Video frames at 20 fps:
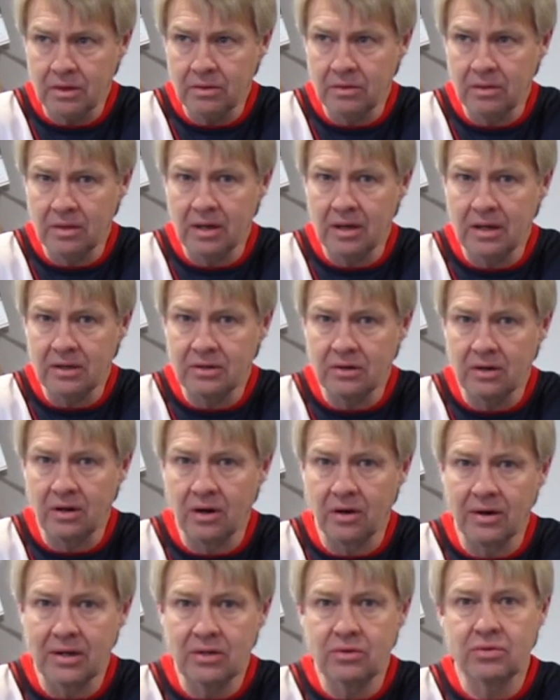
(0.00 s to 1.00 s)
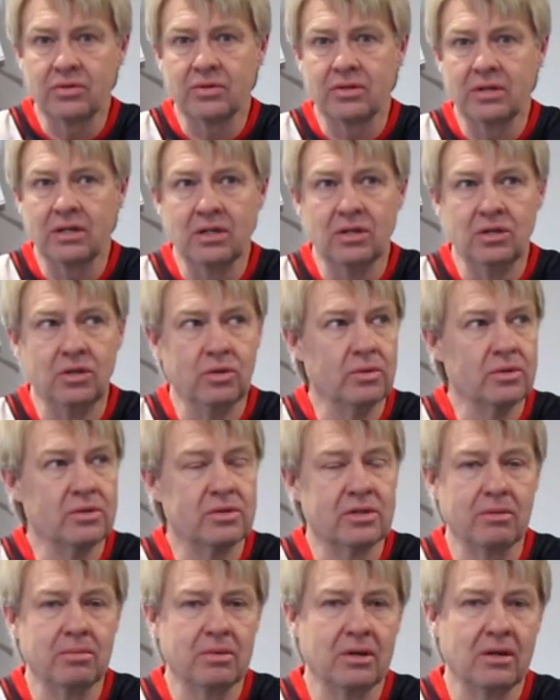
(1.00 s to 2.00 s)
that are interested in doing
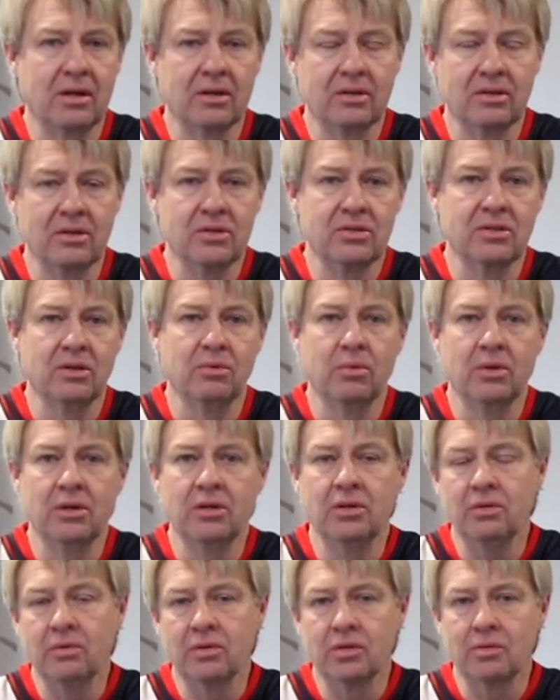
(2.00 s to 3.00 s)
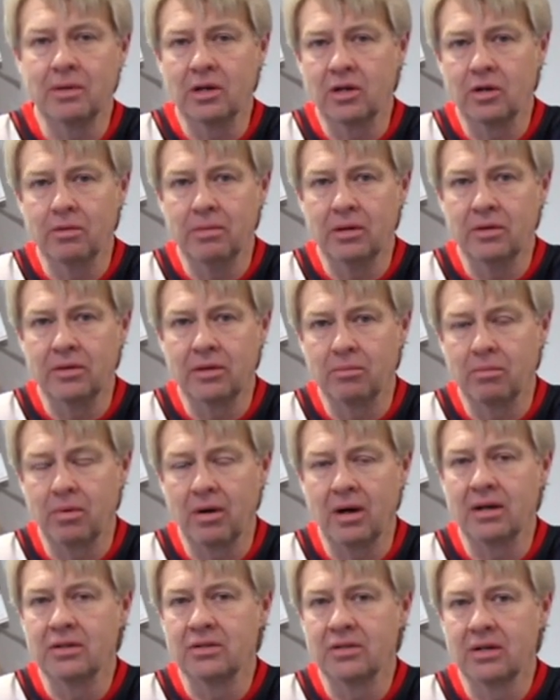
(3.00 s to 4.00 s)
something like this, that want to do a speaker building
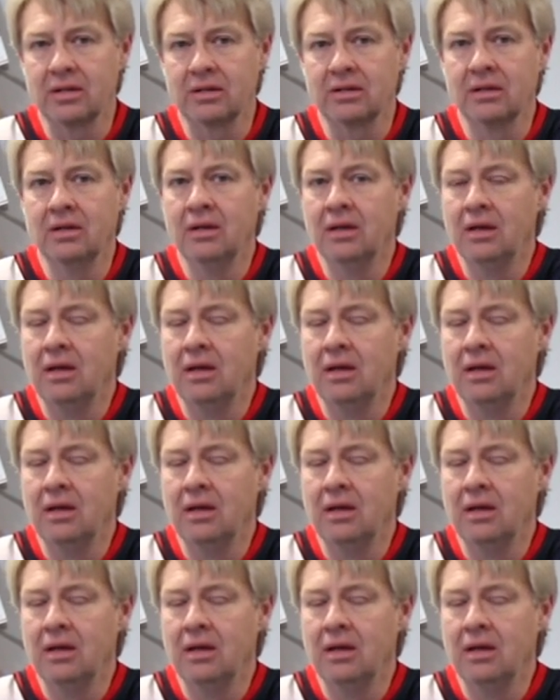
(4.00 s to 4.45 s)
project,